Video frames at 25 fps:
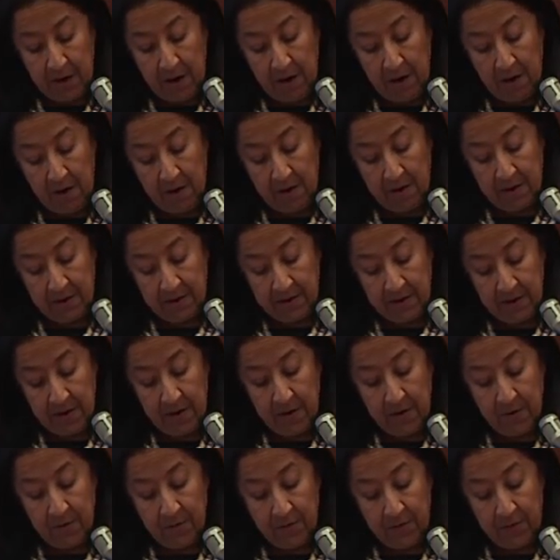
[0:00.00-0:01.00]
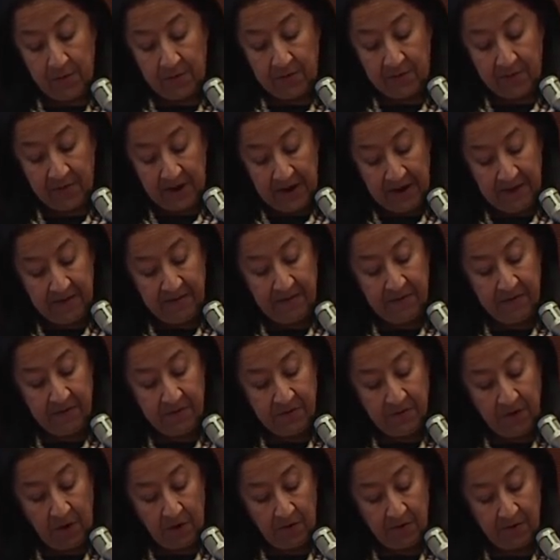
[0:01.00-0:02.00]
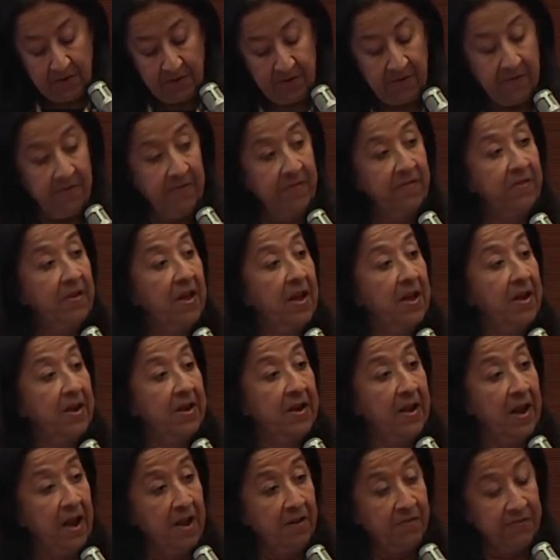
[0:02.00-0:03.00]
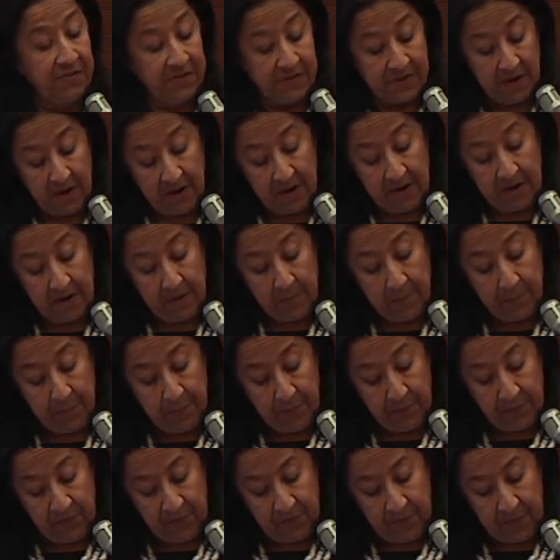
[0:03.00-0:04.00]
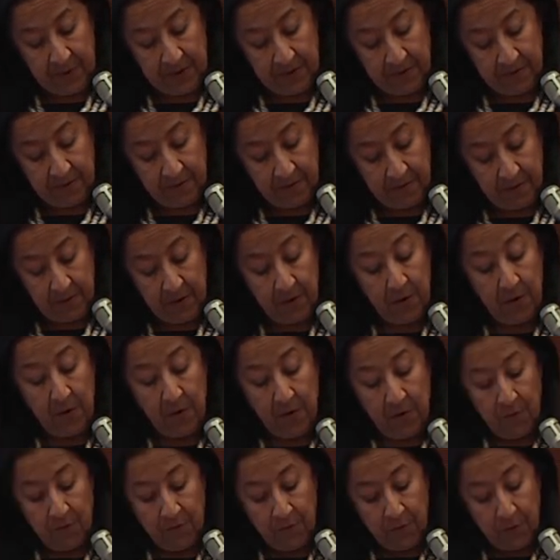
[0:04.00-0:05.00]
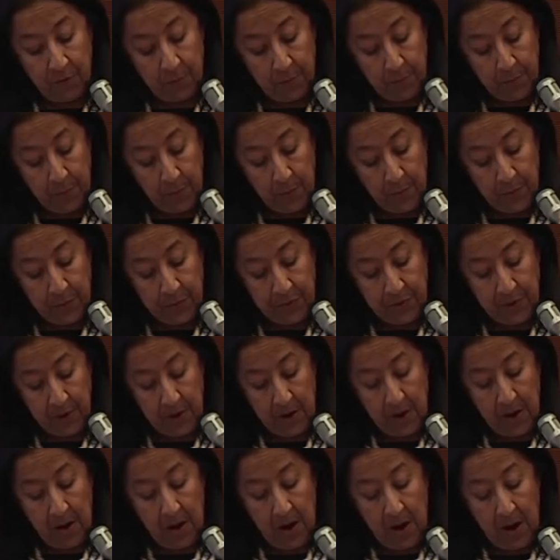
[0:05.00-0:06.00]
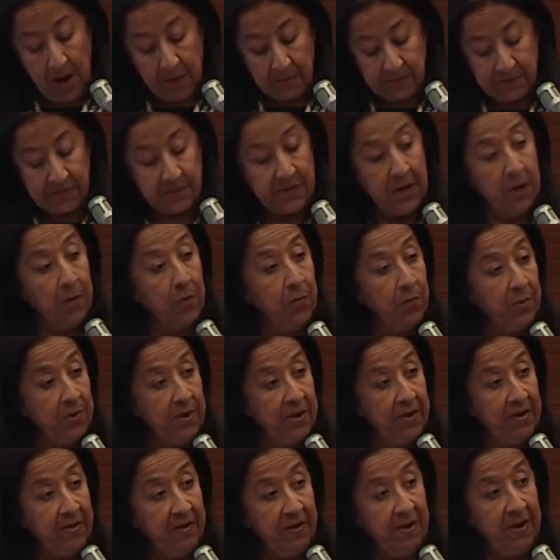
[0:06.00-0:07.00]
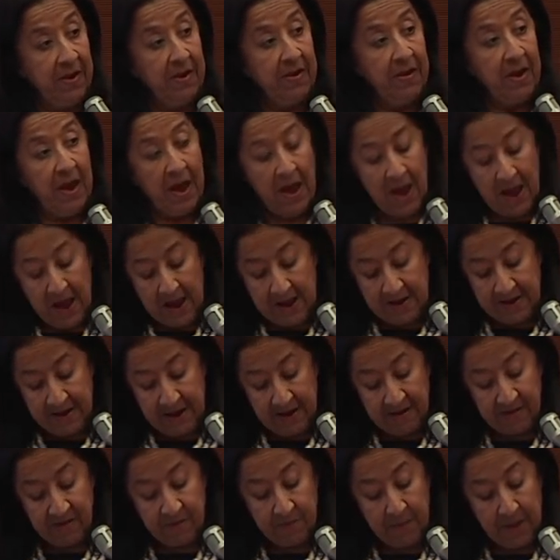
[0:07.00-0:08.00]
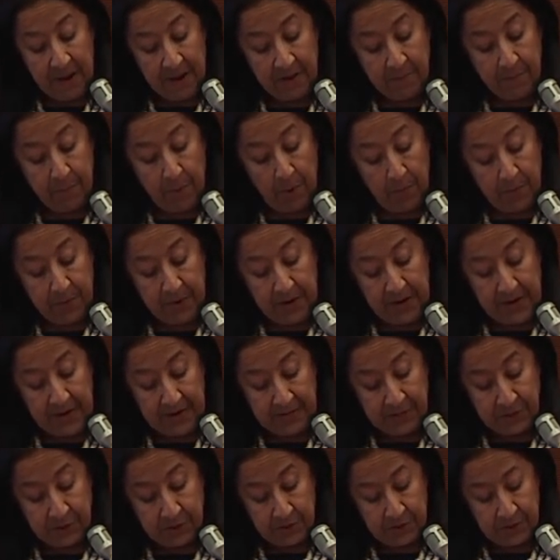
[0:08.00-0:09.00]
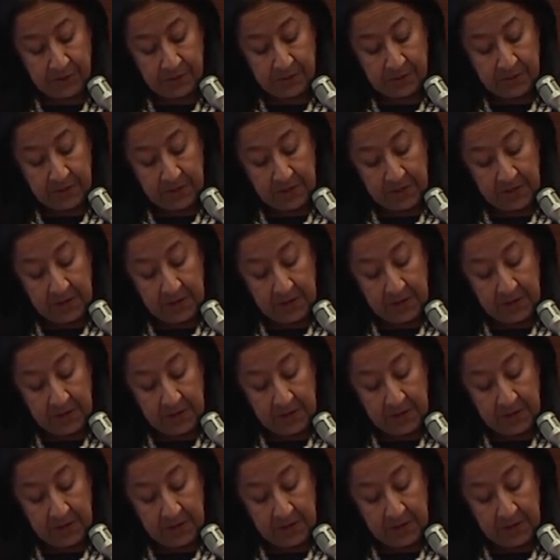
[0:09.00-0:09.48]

hard for greater tolerance and lifestyle improvement for both our Saudi and expat populations.